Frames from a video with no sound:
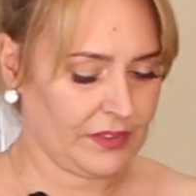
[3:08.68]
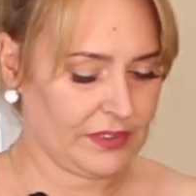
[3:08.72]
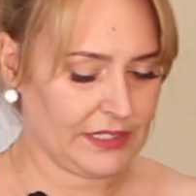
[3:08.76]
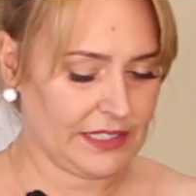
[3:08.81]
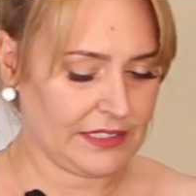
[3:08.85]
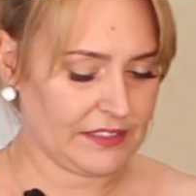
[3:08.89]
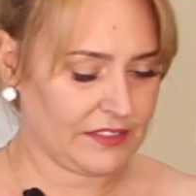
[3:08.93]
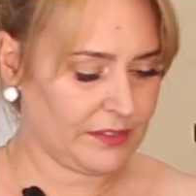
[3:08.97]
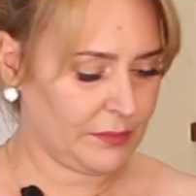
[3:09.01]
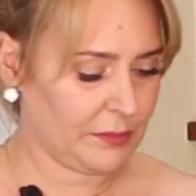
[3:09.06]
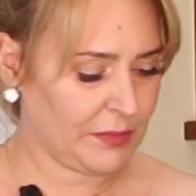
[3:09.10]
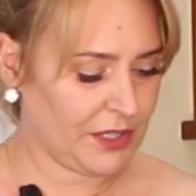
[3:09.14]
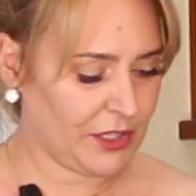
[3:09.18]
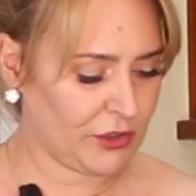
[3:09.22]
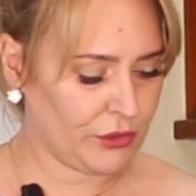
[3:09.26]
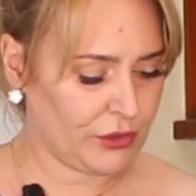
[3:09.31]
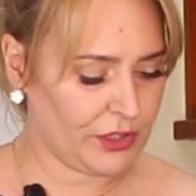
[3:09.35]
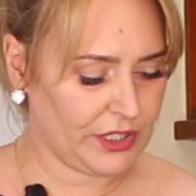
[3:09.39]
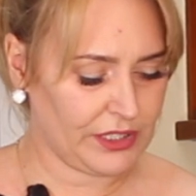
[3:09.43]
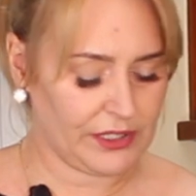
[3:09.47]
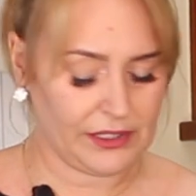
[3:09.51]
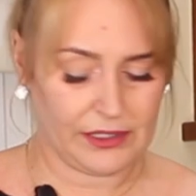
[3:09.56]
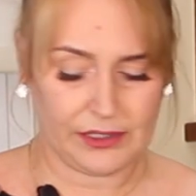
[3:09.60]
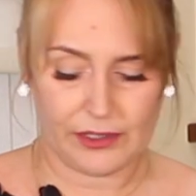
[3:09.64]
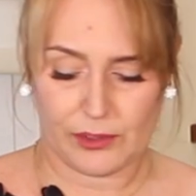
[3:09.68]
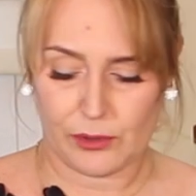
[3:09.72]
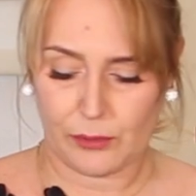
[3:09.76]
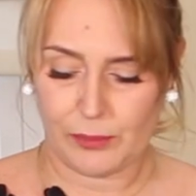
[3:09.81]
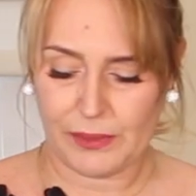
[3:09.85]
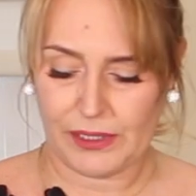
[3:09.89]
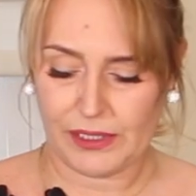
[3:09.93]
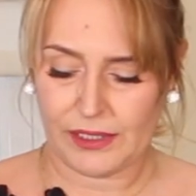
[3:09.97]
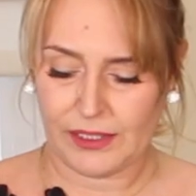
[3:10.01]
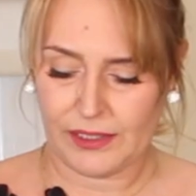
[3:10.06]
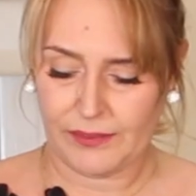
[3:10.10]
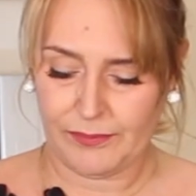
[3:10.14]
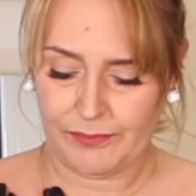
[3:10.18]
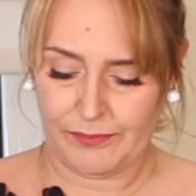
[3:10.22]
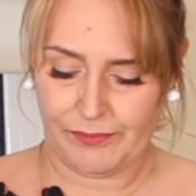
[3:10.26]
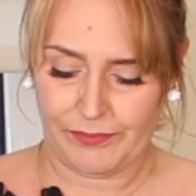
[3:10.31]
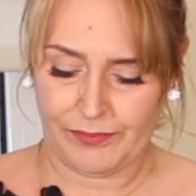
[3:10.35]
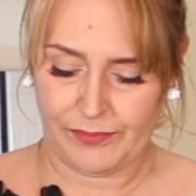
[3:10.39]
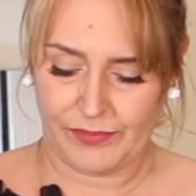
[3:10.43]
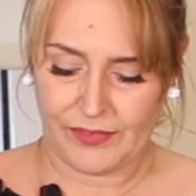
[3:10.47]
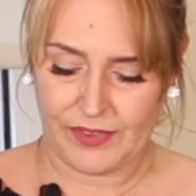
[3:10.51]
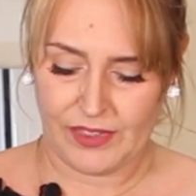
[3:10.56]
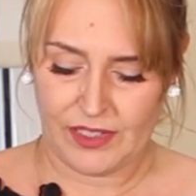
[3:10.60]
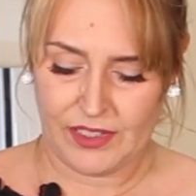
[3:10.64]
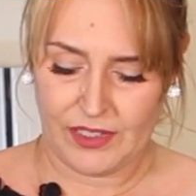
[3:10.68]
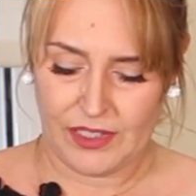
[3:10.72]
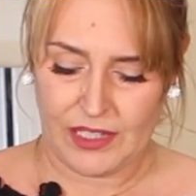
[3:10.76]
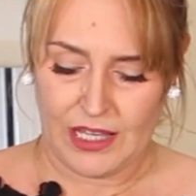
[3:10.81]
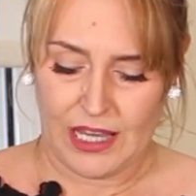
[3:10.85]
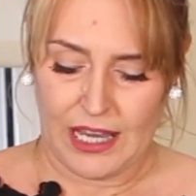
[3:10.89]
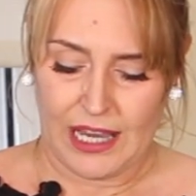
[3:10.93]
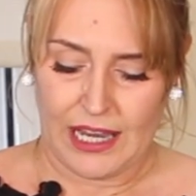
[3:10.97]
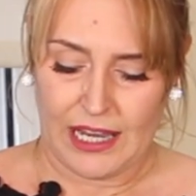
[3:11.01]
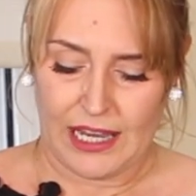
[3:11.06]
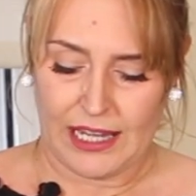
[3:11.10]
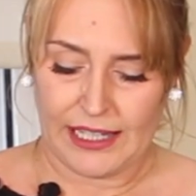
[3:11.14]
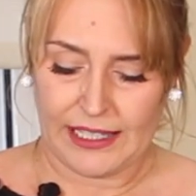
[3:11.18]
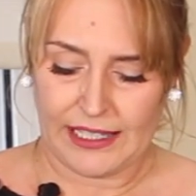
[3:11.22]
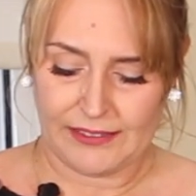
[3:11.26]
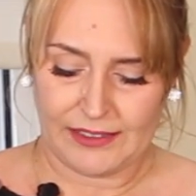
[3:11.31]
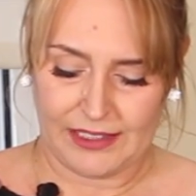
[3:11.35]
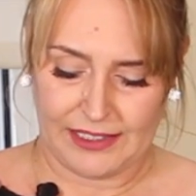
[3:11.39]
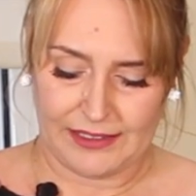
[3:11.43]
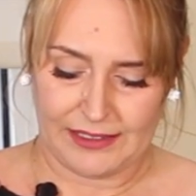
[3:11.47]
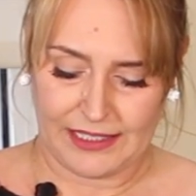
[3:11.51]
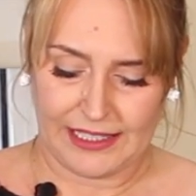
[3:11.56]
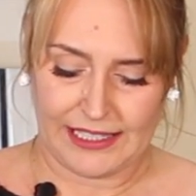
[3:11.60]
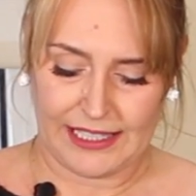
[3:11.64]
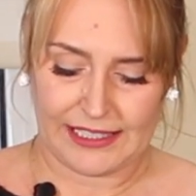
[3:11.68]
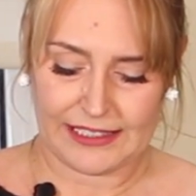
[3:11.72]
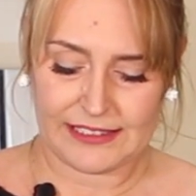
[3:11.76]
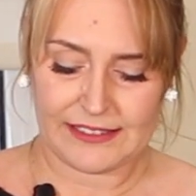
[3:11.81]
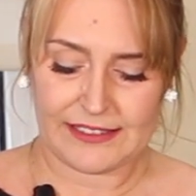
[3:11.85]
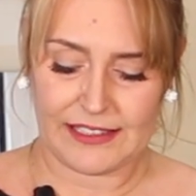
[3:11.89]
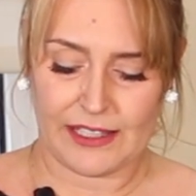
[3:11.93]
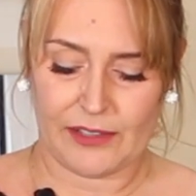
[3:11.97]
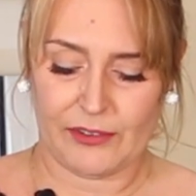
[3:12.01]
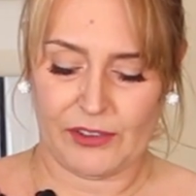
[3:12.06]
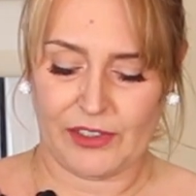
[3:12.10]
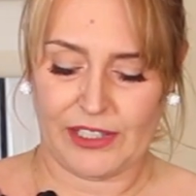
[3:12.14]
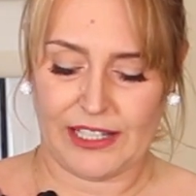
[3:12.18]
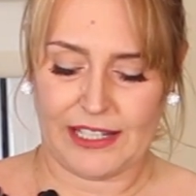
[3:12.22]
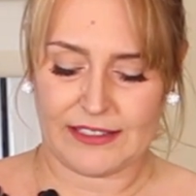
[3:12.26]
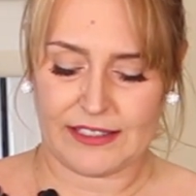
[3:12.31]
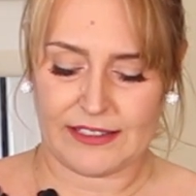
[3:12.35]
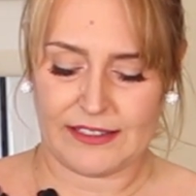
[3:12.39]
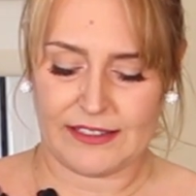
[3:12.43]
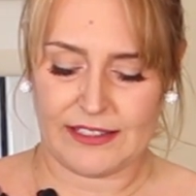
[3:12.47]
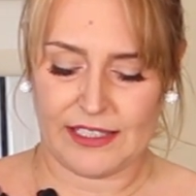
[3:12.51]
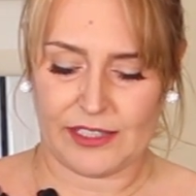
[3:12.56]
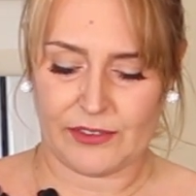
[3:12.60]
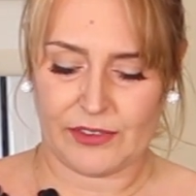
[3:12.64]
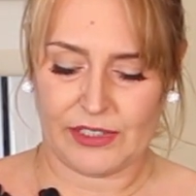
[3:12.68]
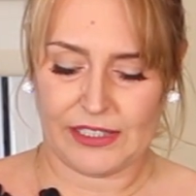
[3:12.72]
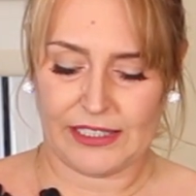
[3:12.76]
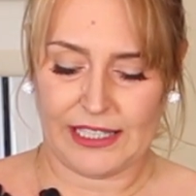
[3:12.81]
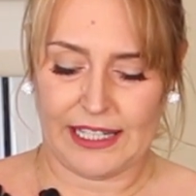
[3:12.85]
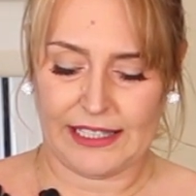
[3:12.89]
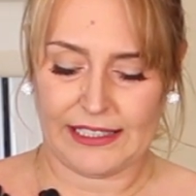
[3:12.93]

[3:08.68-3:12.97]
Let's measure it a little bit. I gotta tell you guys a secret.